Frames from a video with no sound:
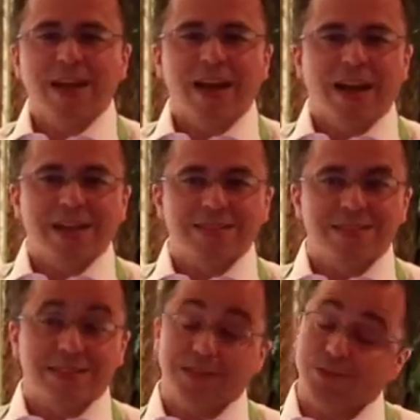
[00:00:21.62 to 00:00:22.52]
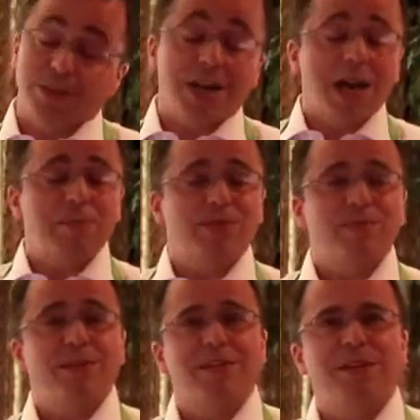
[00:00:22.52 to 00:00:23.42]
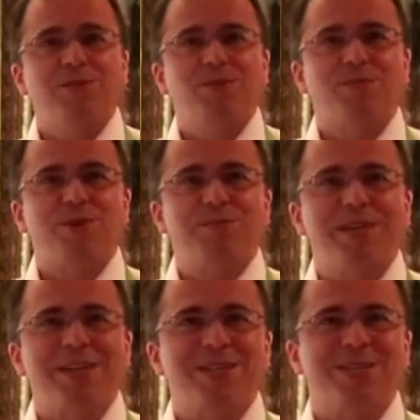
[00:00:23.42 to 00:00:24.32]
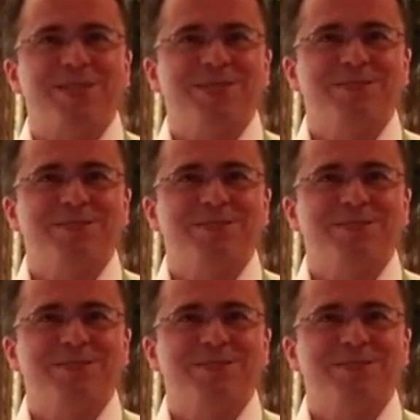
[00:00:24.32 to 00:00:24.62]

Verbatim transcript: and uh, we're happy to be here in Newport Beach.